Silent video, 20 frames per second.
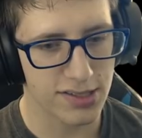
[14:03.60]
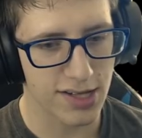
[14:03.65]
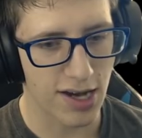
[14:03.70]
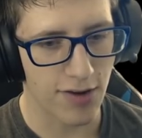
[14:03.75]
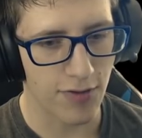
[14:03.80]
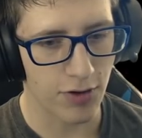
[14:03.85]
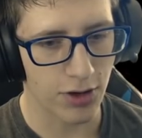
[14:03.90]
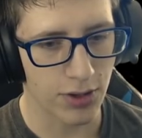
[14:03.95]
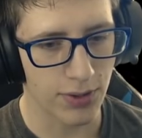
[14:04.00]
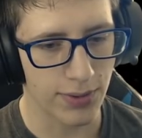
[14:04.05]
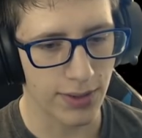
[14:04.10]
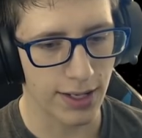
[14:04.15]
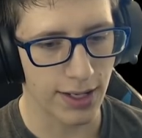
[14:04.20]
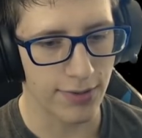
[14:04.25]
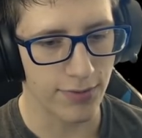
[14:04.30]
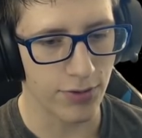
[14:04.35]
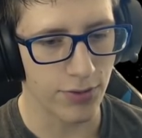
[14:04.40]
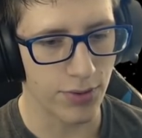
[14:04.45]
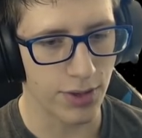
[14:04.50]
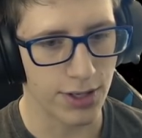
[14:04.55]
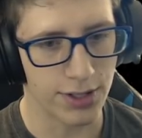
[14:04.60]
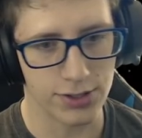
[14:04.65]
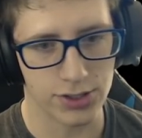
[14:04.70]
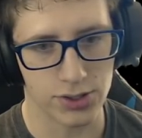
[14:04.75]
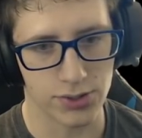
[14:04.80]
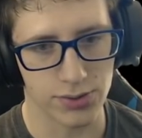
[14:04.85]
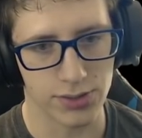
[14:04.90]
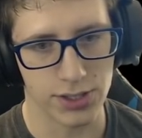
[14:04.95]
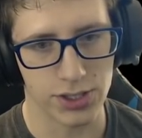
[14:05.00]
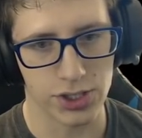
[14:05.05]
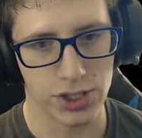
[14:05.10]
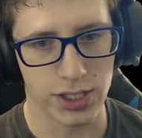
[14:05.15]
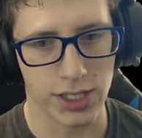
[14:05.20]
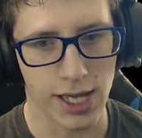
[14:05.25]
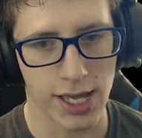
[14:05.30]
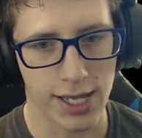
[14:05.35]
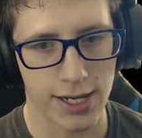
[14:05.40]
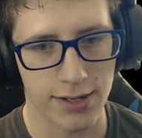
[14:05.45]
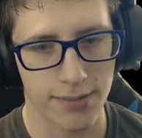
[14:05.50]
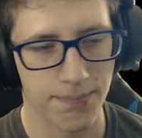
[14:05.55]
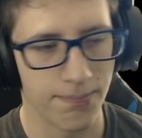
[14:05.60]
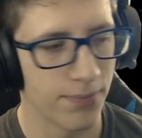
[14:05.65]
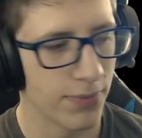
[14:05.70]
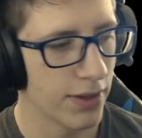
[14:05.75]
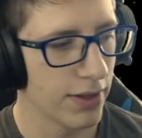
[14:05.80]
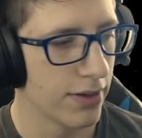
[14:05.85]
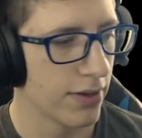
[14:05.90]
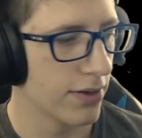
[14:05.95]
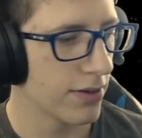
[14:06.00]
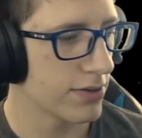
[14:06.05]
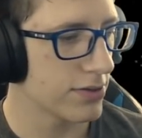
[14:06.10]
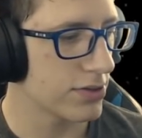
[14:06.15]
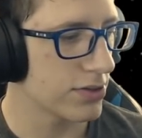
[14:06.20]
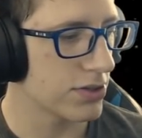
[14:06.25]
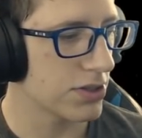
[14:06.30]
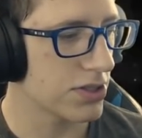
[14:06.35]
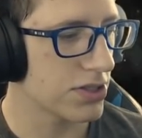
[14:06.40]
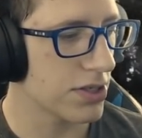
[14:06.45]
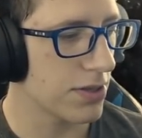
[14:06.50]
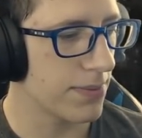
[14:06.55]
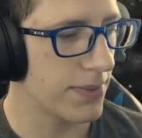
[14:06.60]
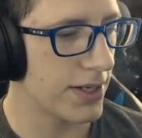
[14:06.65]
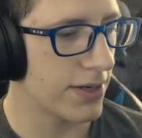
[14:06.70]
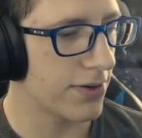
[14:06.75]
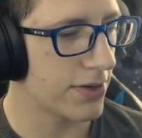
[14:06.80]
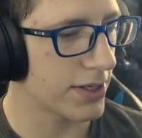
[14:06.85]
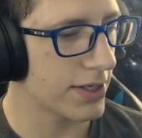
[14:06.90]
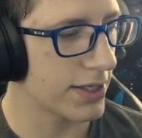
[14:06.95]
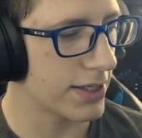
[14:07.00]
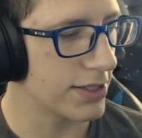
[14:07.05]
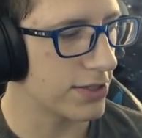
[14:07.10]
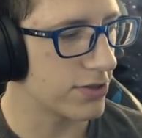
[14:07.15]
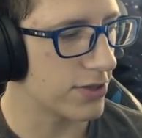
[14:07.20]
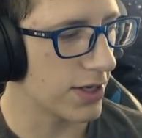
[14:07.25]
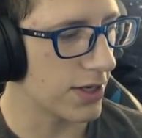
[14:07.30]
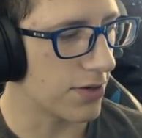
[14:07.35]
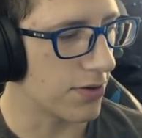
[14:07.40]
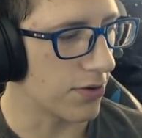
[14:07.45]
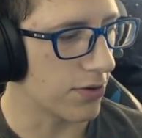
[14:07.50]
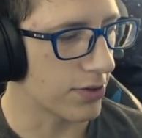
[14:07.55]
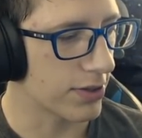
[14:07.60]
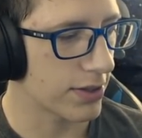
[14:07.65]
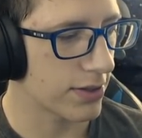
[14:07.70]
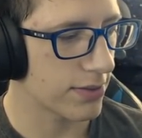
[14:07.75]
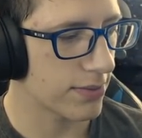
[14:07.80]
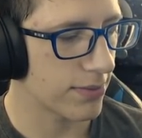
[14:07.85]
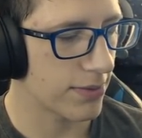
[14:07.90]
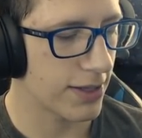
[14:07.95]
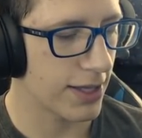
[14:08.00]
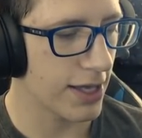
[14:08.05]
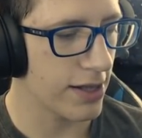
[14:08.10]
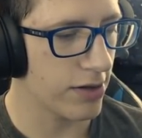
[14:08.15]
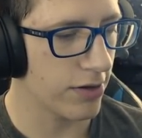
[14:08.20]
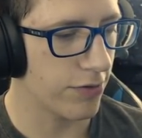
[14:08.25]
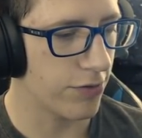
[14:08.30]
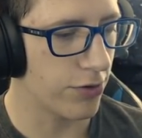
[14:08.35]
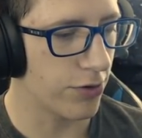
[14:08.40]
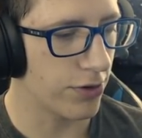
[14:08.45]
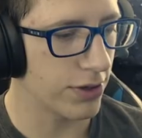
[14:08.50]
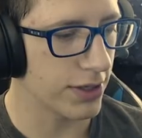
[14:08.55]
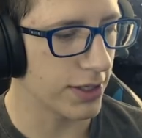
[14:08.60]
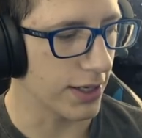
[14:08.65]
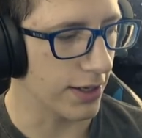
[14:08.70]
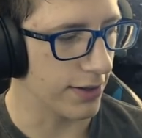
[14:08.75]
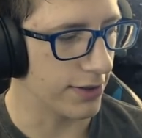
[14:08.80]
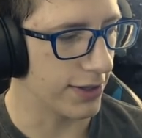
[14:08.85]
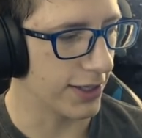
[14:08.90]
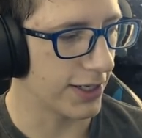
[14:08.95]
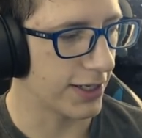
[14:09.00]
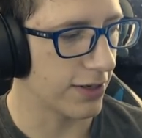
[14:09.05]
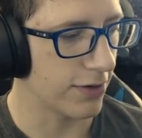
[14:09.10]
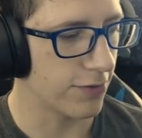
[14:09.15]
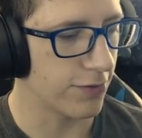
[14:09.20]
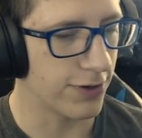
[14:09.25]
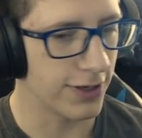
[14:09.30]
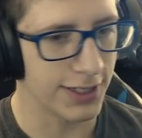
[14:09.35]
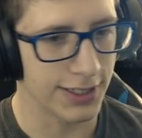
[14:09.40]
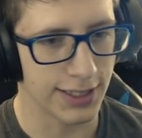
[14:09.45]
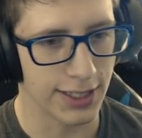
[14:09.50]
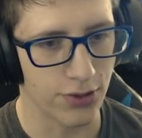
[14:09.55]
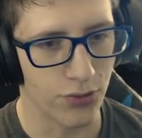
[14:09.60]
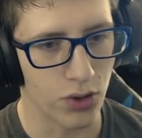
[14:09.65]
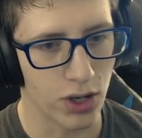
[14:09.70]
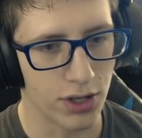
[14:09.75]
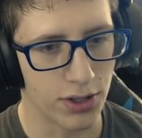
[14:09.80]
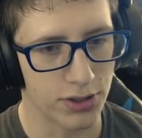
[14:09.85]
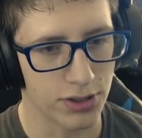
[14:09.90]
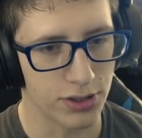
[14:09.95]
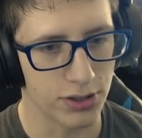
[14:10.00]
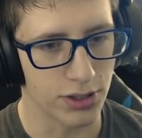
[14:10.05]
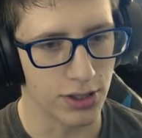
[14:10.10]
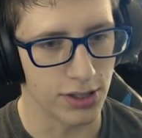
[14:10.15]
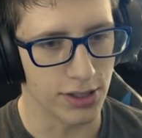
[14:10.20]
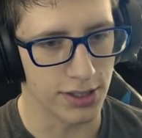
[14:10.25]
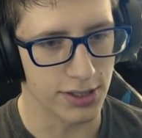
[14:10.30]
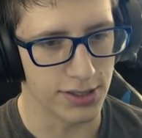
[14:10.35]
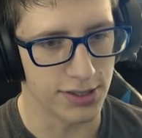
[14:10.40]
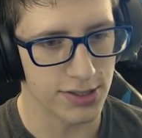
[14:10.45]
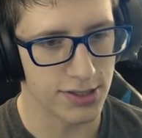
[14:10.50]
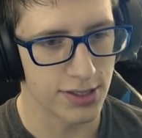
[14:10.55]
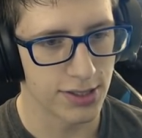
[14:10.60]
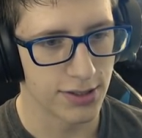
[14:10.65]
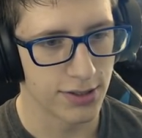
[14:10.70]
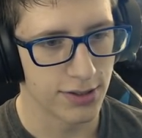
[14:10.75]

never going to have a water shortage again. So just America in general. California, they can finally water their lawns.